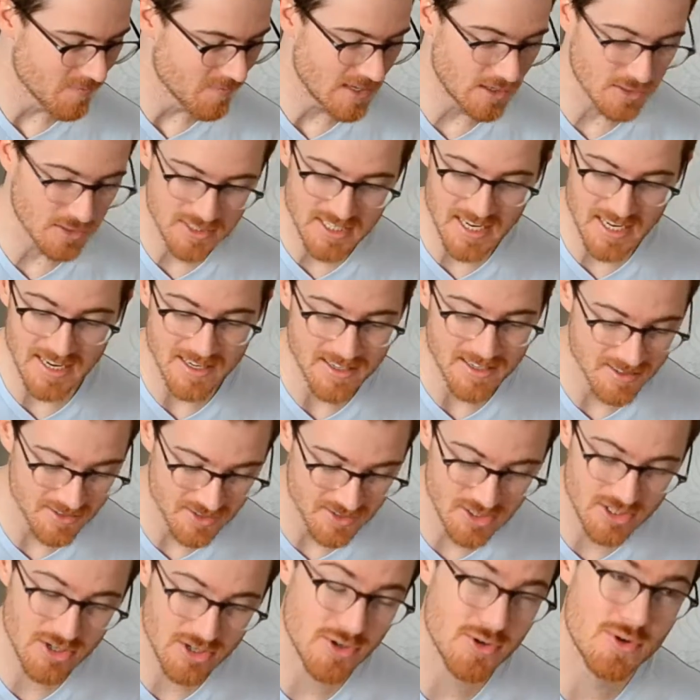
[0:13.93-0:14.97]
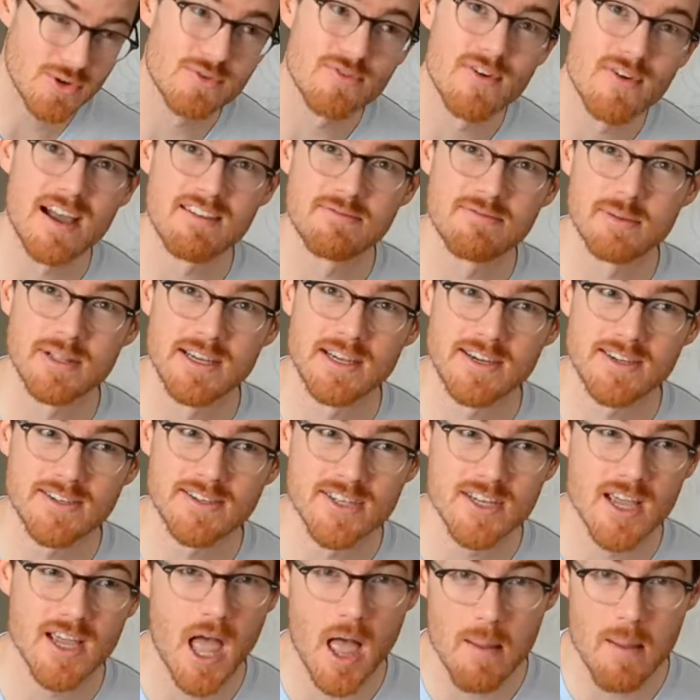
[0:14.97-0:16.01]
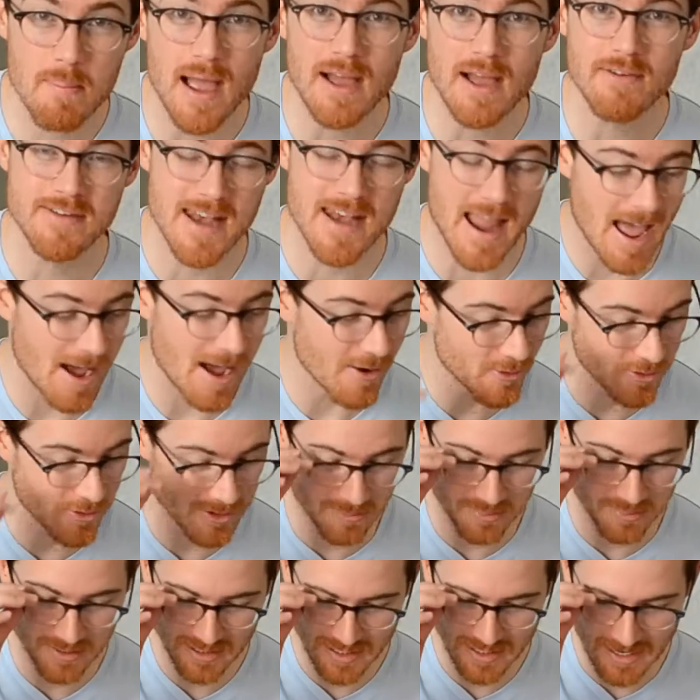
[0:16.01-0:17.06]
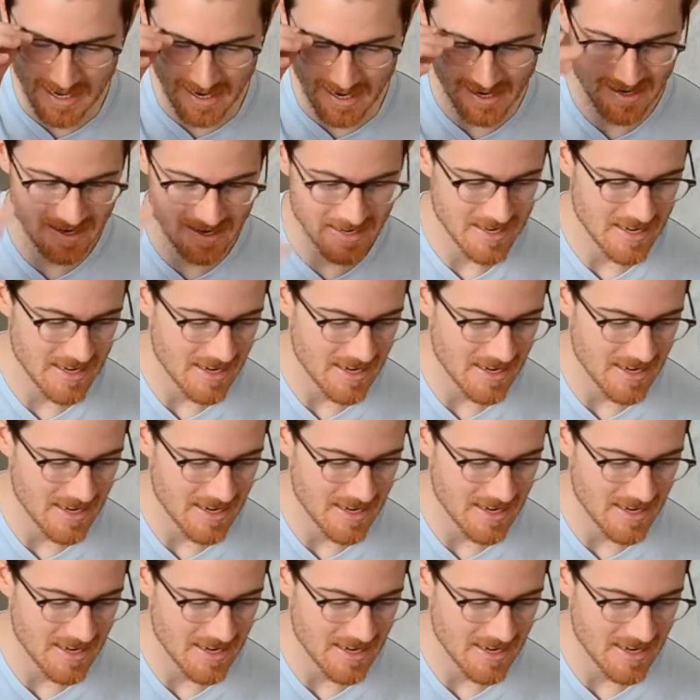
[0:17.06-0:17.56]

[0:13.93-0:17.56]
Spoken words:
It'll take 2 to 5 players, about an hour to play,